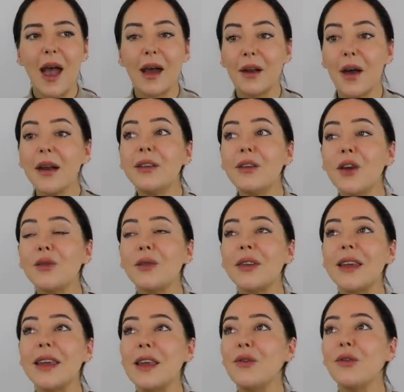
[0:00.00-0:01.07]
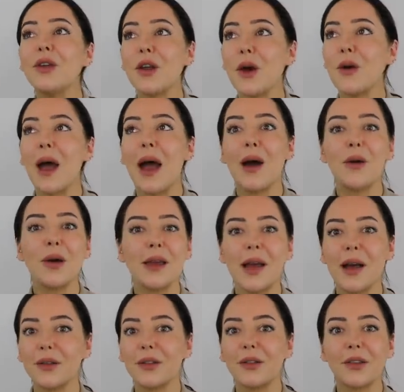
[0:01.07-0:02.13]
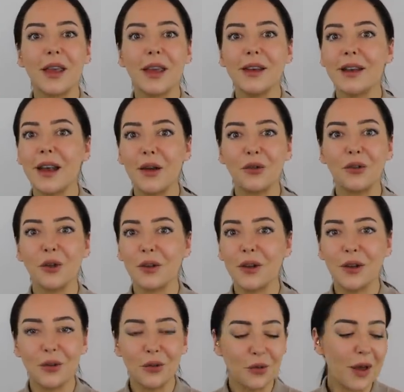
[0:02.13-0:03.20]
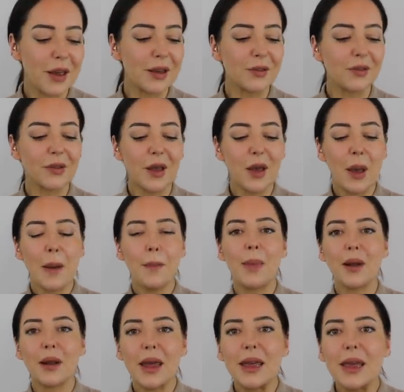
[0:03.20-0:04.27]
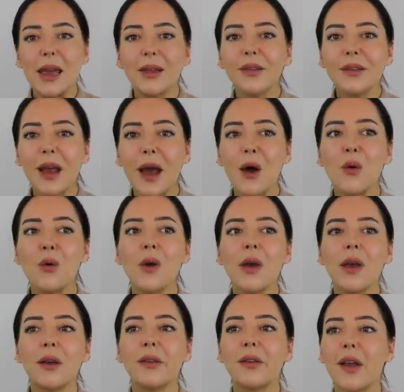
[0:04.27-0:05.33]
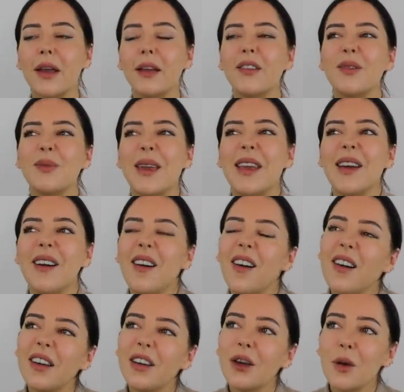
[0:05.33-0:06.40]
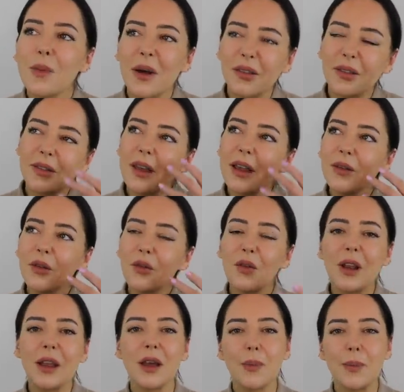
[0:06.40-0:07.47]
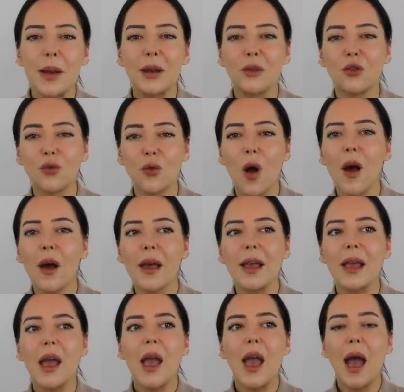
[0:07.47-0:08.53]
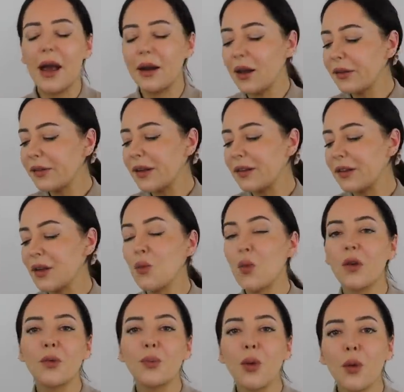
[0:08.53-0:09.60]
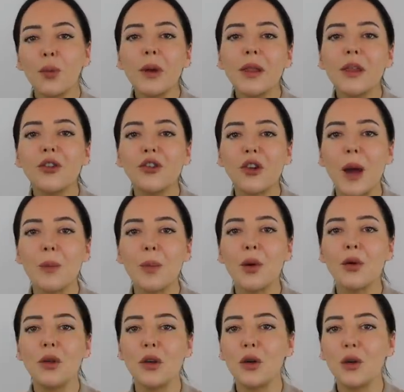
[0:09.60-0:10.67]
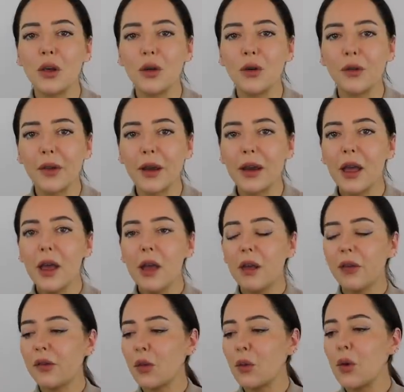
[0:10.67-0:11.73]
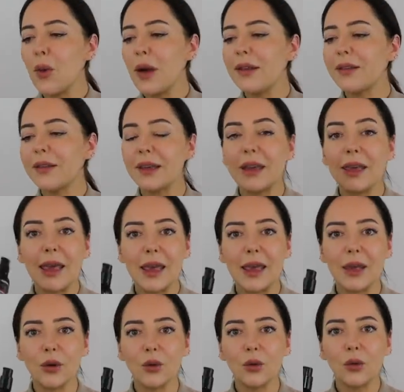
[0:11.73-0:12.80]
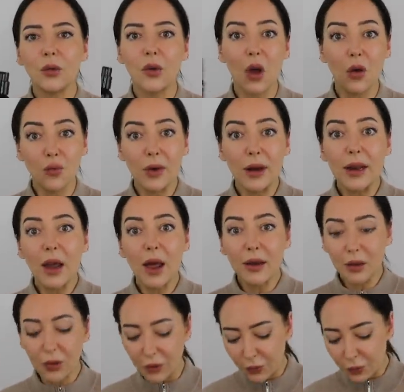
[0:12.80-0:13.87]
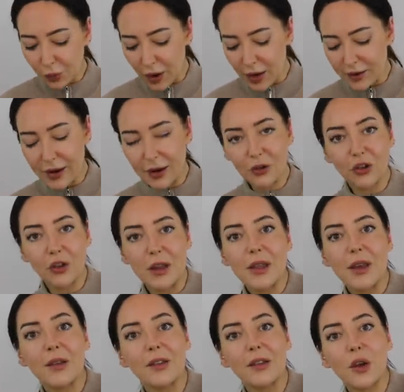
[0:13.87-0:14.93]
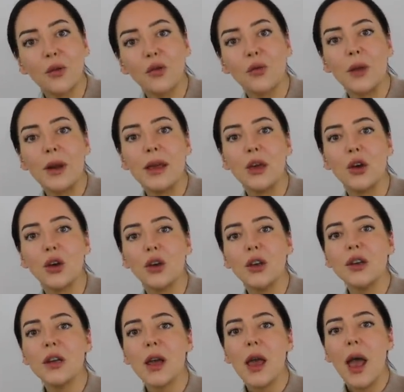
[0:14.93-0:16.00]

And I don't even know how he has skin left on his face. But he is now saying to me, oh, you know, my skin's feeling a bit dry. And I said to him, well, it's probably the shampoo that you're using. So we went to Kiehl's. I really like this brand, actually. Their stuff's really good.